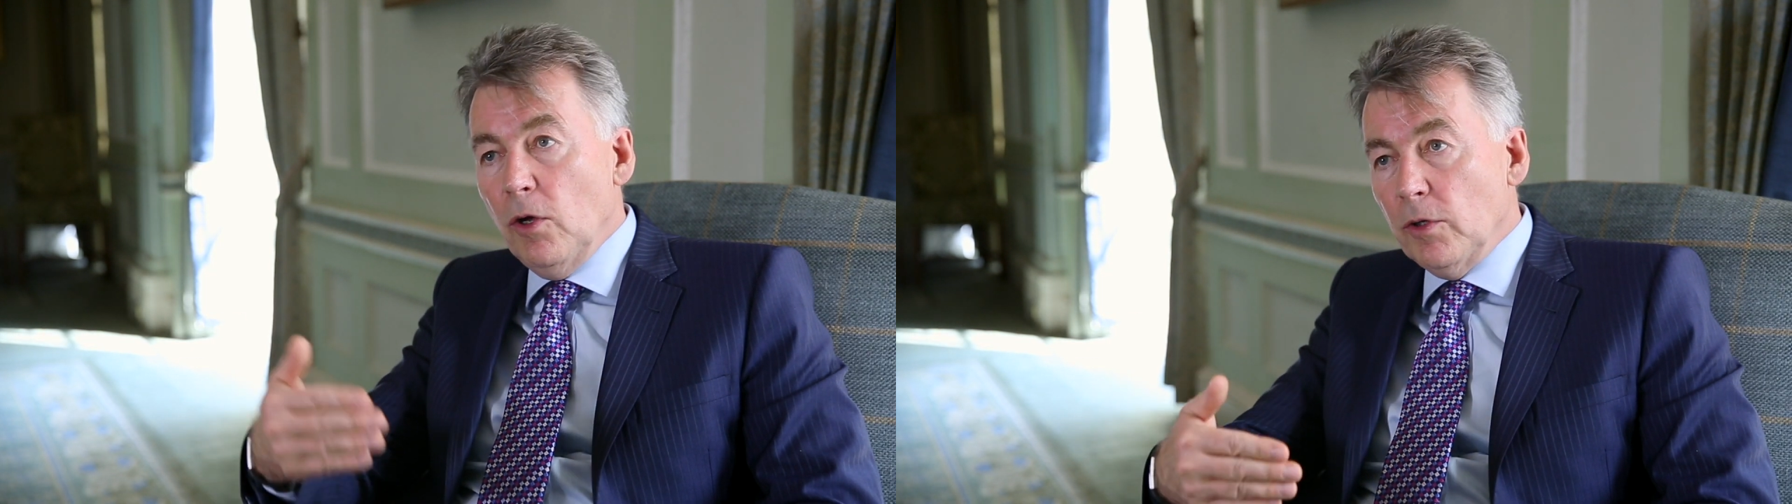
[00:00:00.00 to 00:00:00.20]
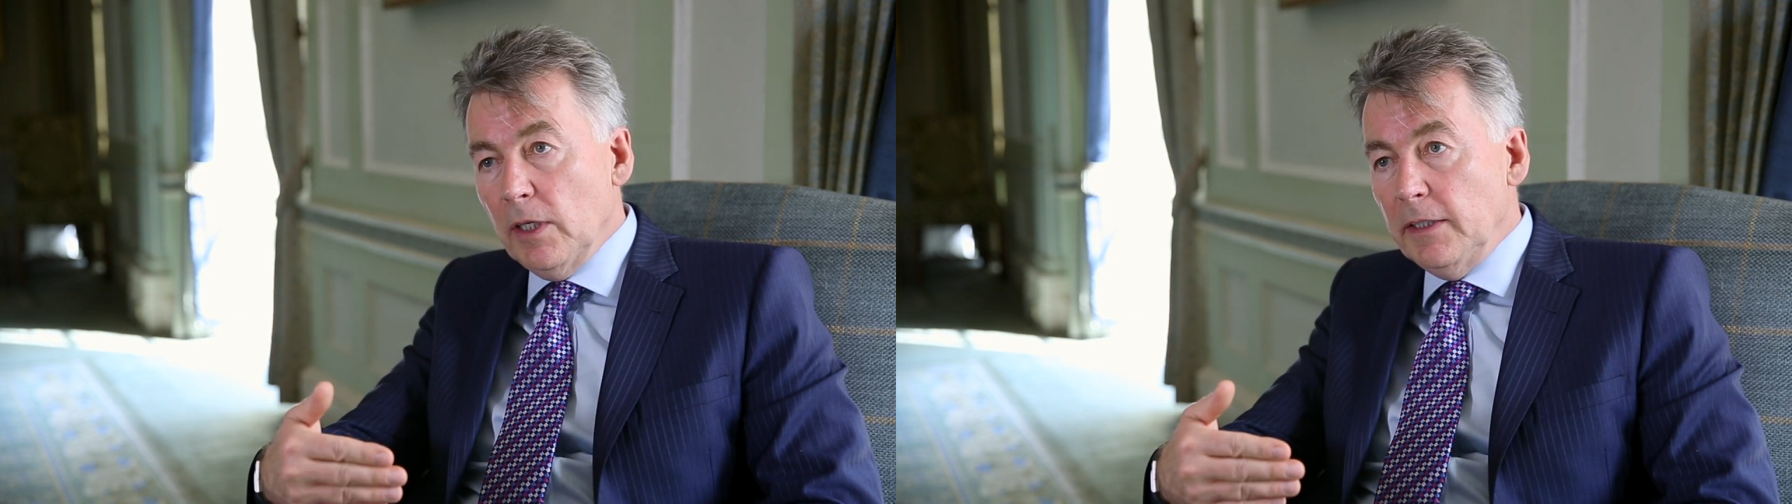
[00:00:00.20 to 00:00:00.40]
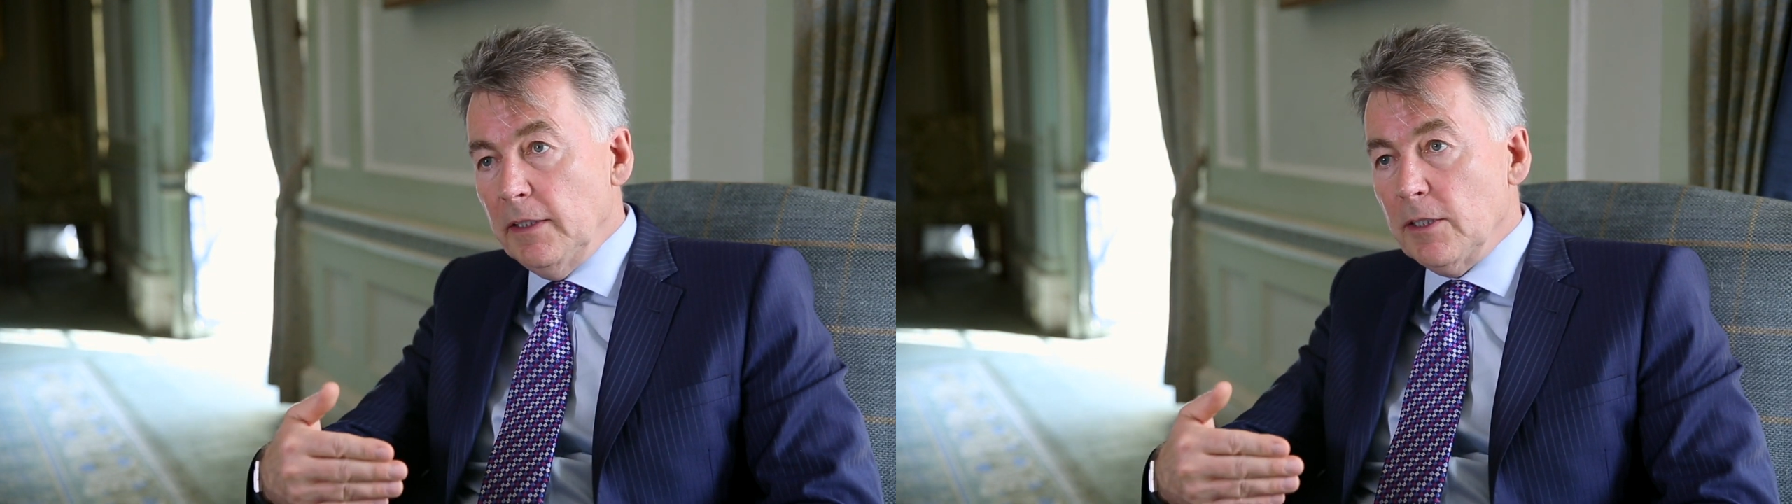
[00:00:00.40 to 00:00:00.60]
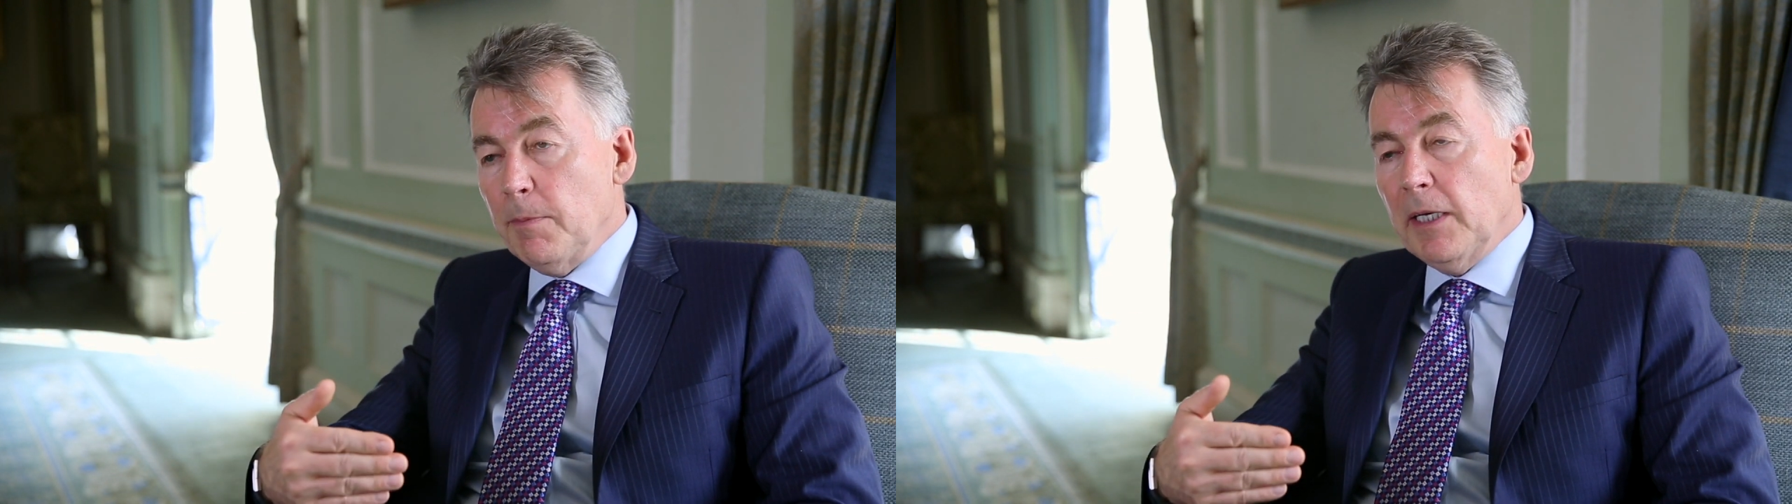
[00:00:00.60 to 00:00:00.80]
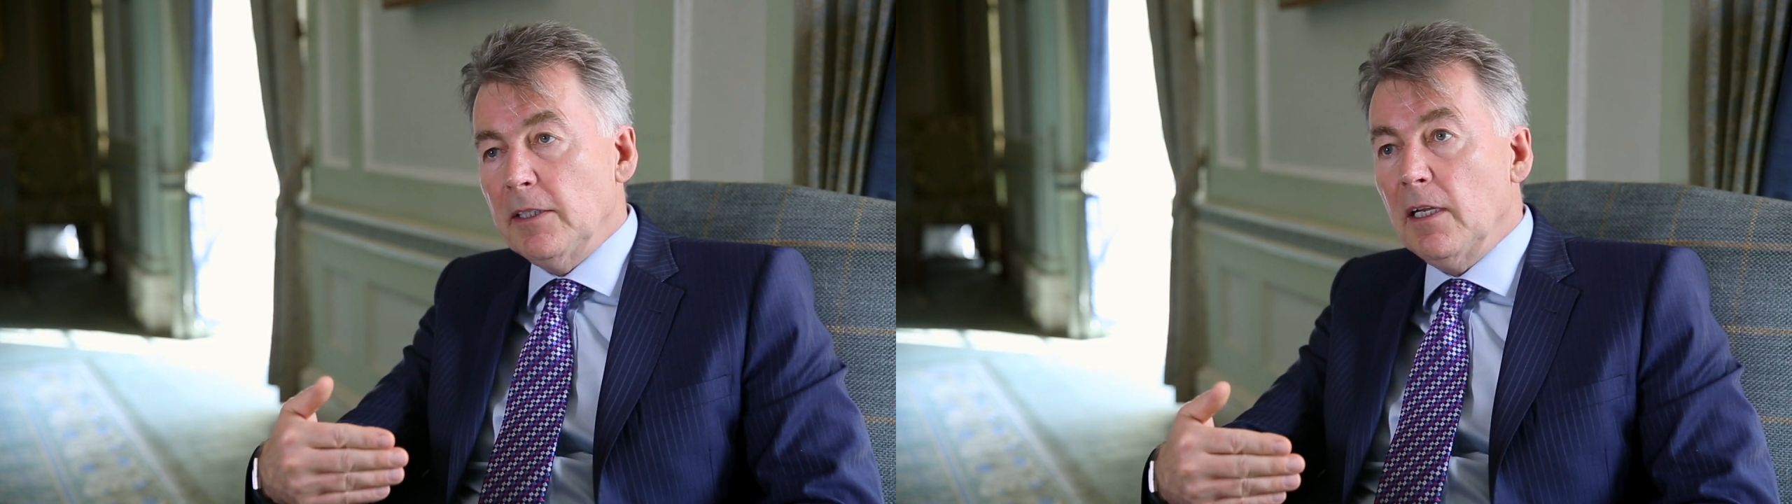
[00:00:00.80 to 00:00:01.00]
longer need a
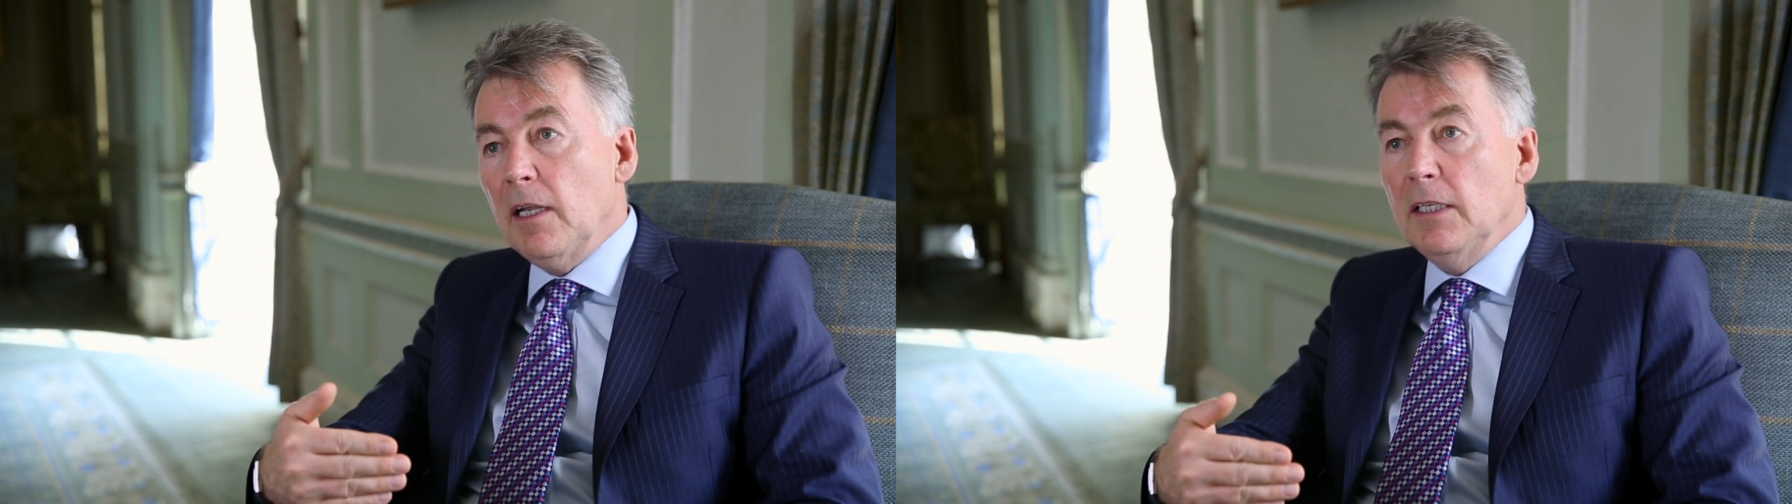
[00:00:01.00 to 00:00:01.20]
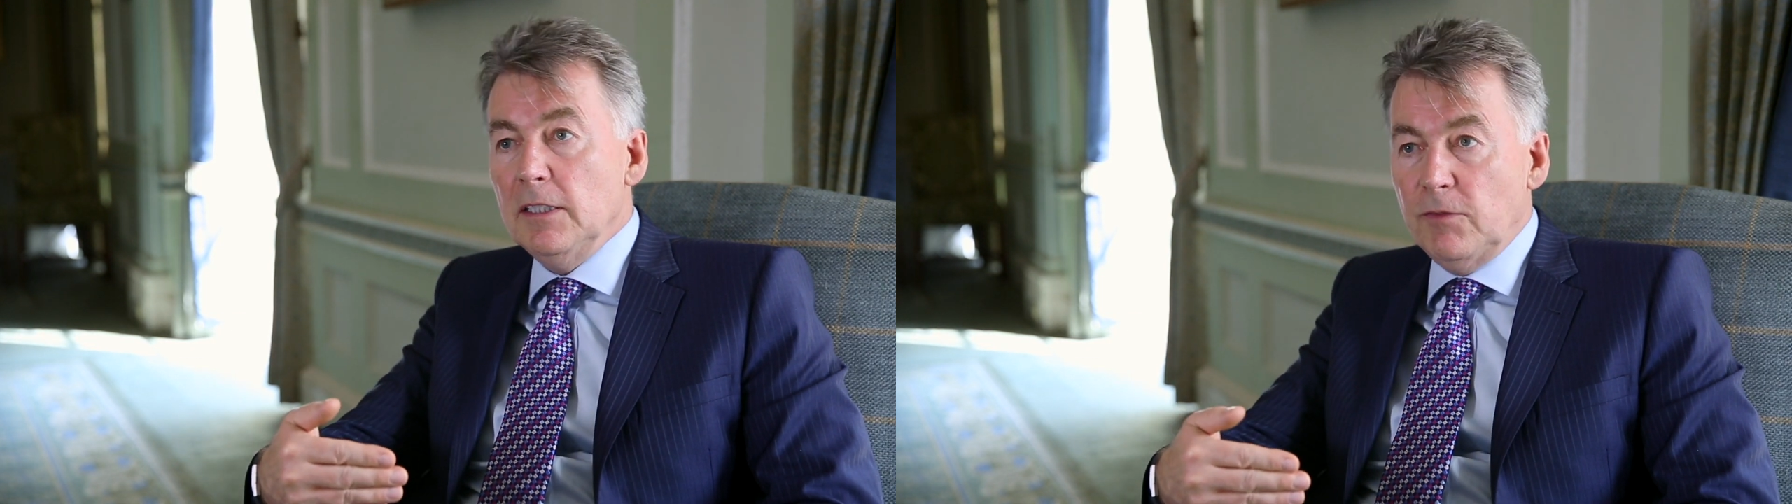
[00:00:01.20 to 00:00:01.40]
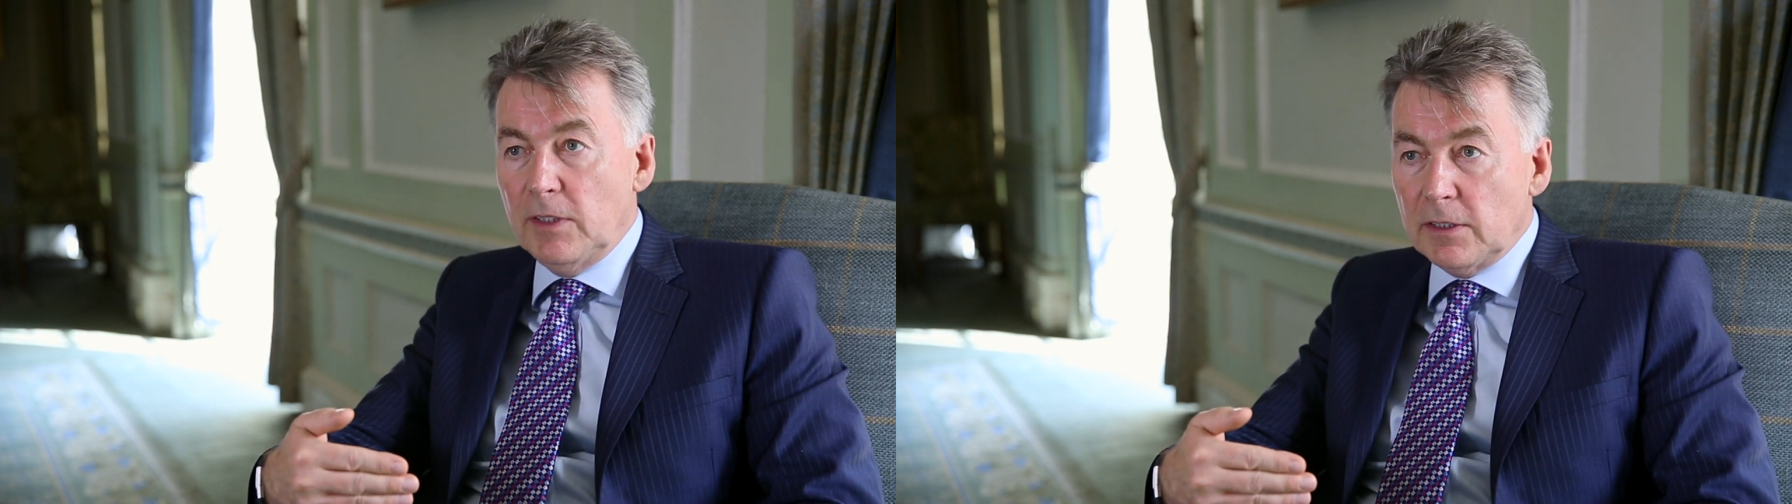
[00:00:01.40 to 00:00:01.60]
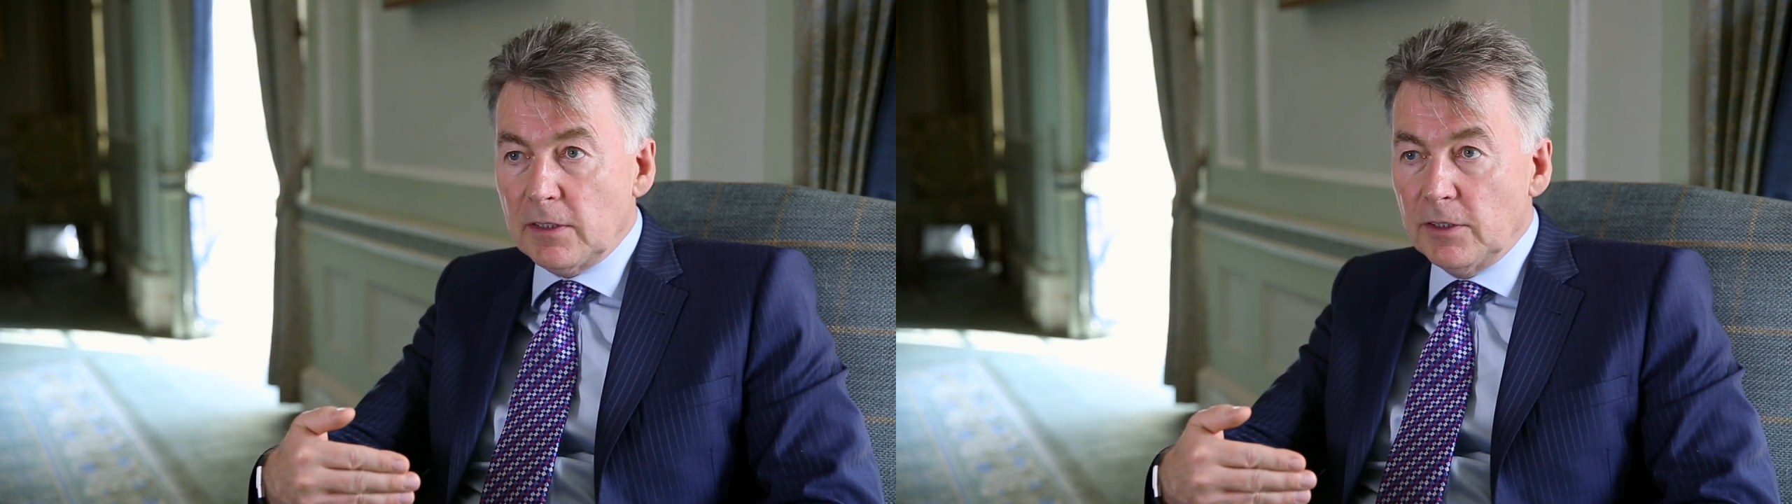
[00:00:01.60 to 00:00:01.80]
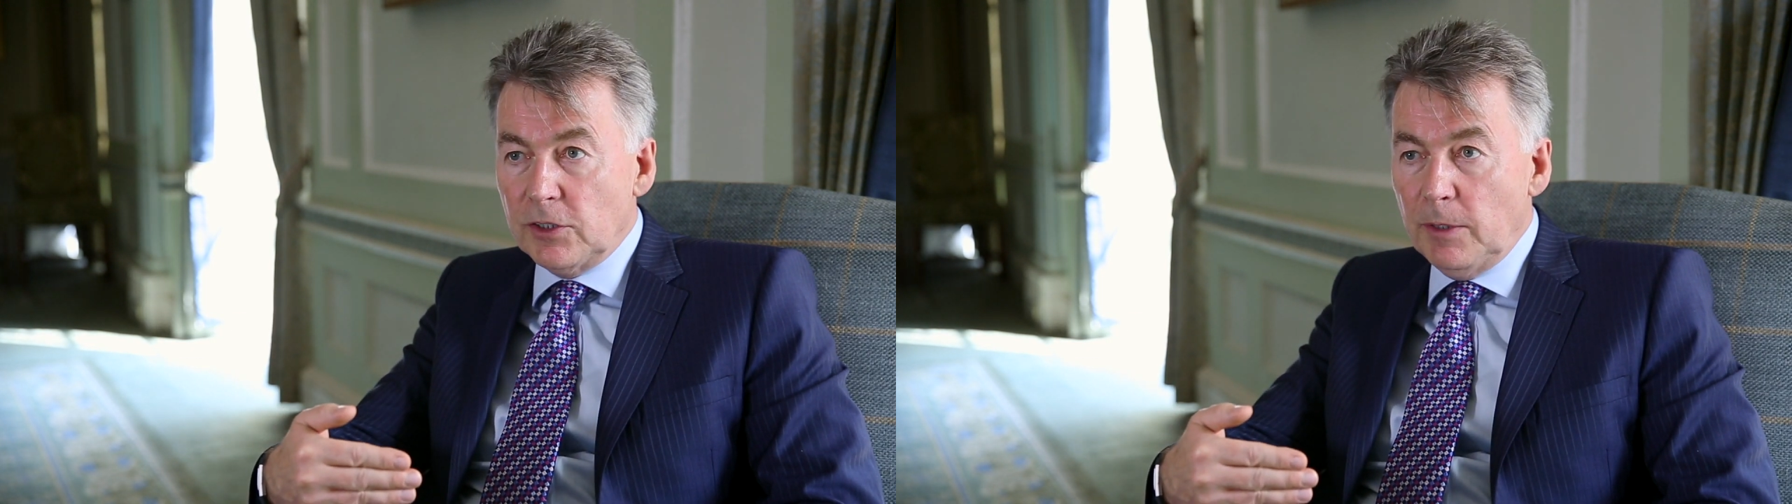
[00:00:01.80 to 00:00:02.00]
spectacle lens for distance